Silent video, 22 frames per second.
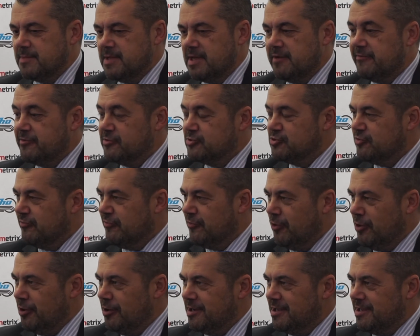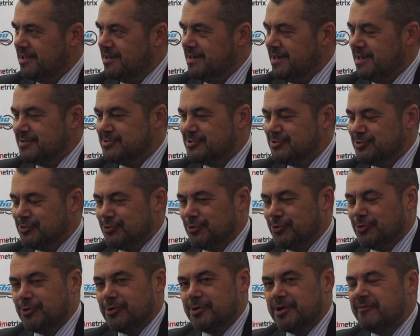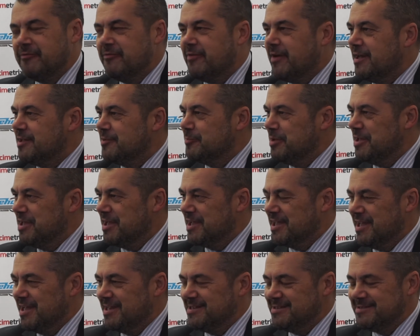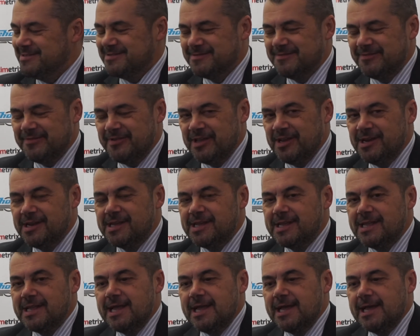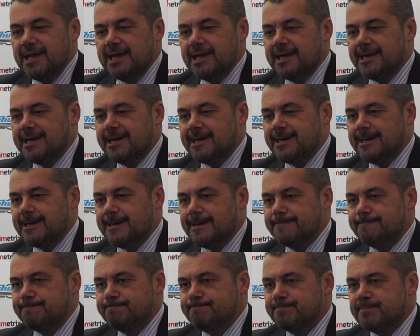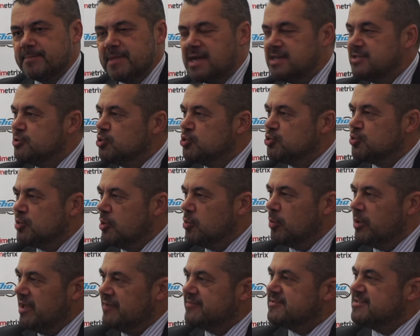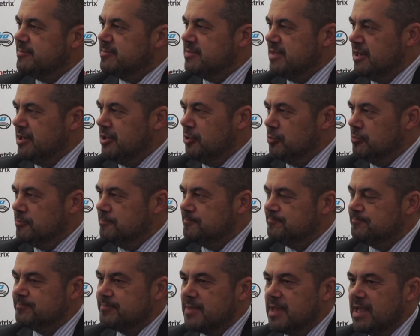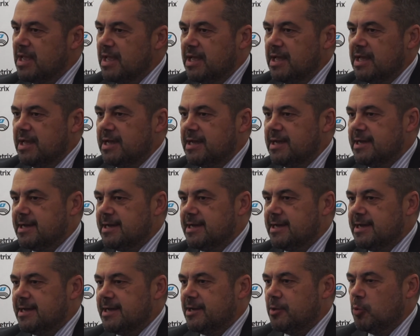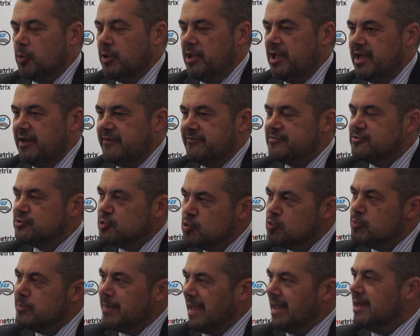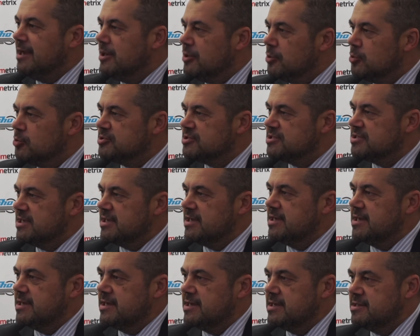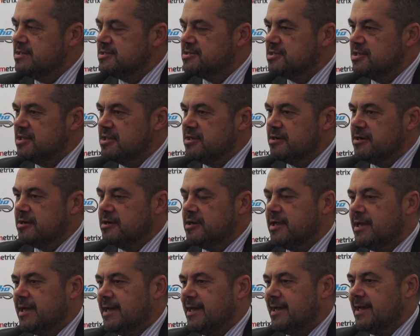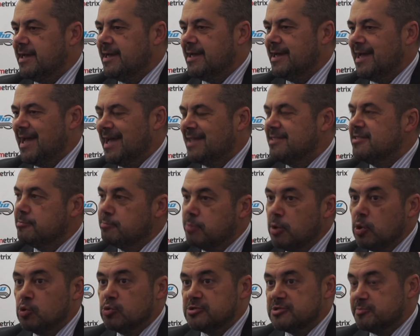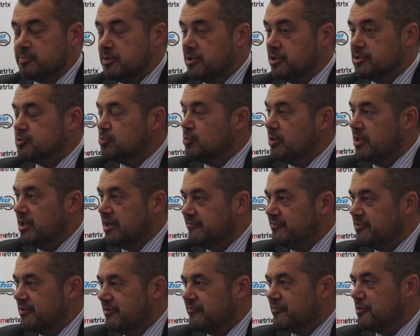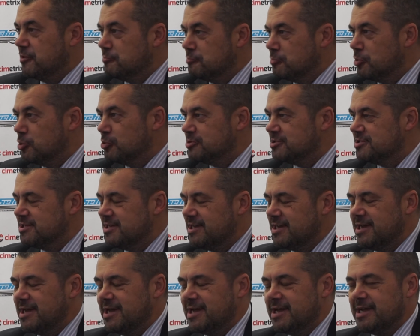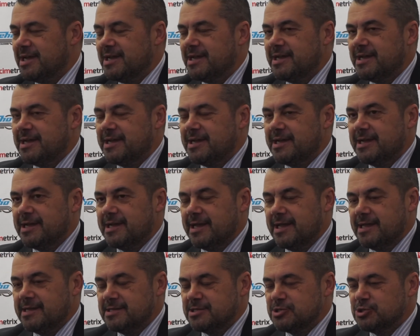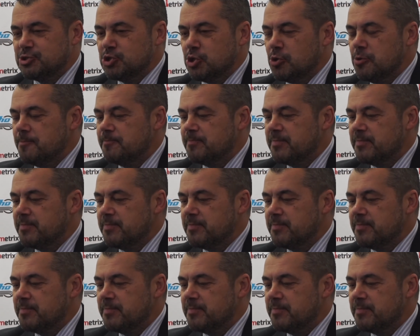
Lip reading: first of all, nice to invite me again, Phil. As usual, we have something new. We have two main news this year at the booths, because we have different booths in this show.